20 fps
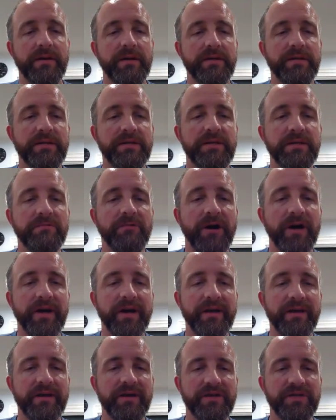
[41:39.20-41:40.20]

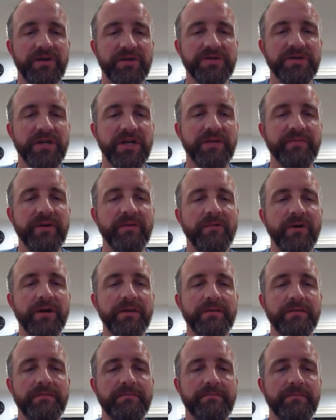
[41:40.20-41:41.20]
dy is also going to be
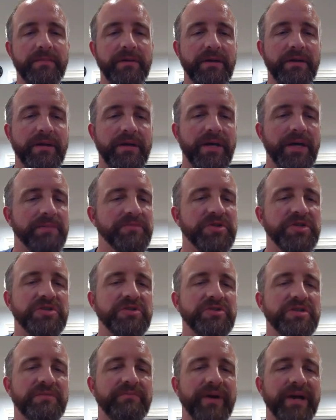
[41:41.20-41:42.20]
1. I'm just
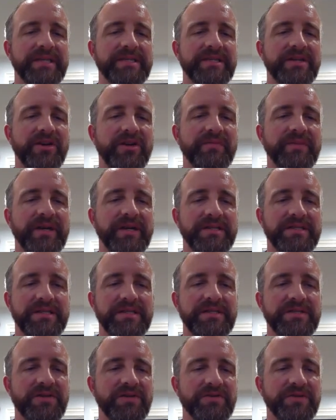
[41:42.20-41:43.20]
using bytes here because
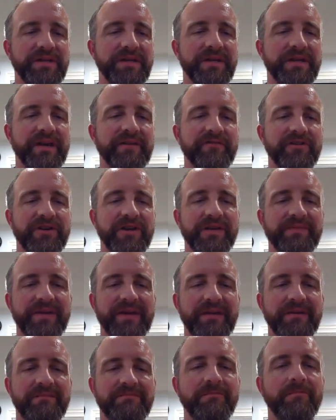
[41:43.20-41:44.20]
it's only ever going to
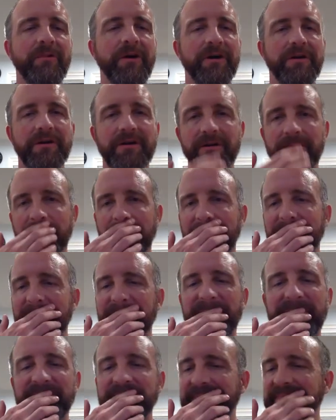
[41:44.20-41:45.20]
be 1 or
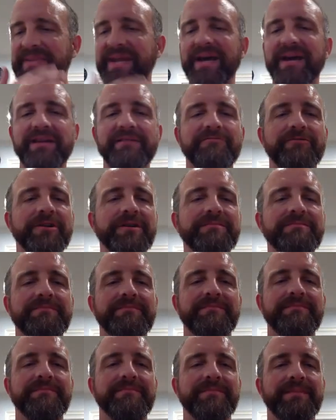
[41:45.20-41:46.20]
-1.
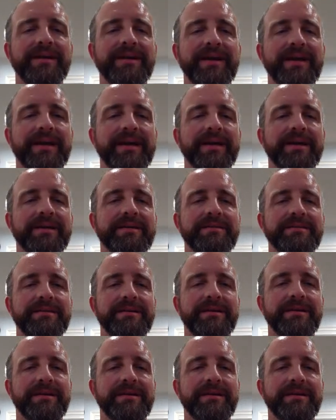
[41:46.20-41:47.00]
And